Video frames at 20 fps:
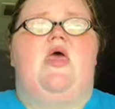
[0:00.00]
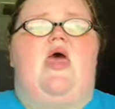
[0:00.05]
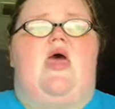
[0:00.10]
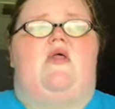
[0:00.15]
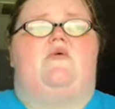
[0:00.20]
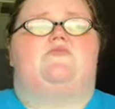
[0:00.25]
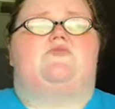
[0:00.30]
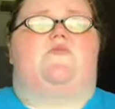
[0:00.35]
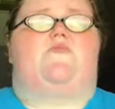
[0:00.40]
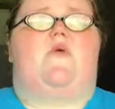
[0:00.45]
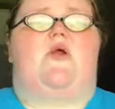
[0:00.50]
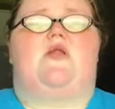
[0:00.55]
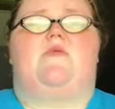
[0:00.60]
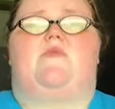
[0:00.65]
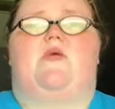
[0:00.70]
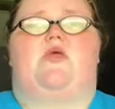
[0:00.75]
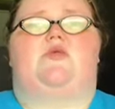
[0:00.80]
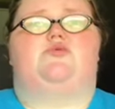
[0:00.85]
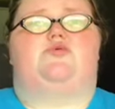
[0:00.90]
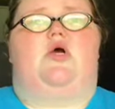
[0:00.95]
And I was afraid
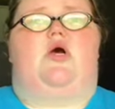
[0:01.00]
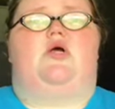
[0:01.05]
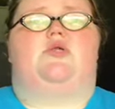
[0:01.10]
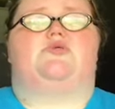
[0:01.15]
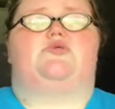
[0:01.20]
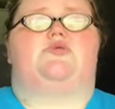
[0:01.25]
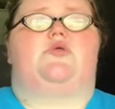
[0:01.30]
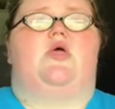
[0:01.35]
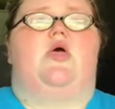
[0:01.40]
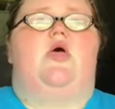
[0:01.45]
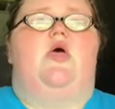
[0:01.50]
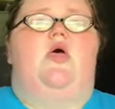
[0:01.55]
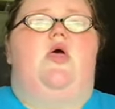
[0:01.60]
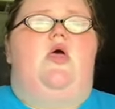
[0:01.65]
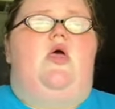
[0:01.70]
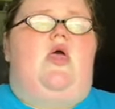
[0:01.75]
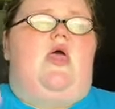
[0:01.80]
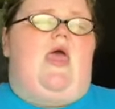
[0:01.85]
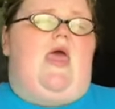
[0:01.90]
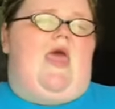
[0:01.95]
of being judged.
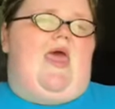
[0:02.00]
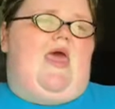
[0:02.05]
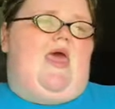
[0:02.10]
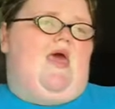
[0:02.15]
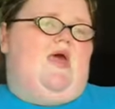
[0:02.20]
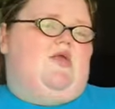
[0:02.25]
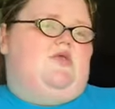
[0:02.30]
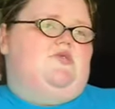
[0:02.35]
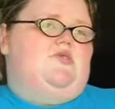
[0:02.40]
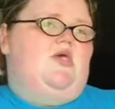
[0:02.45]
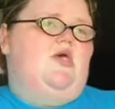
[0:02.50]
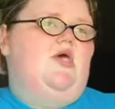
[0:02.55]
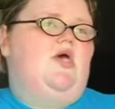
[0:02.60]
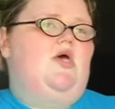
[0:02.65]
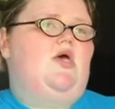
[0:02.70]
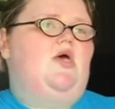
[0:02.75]
And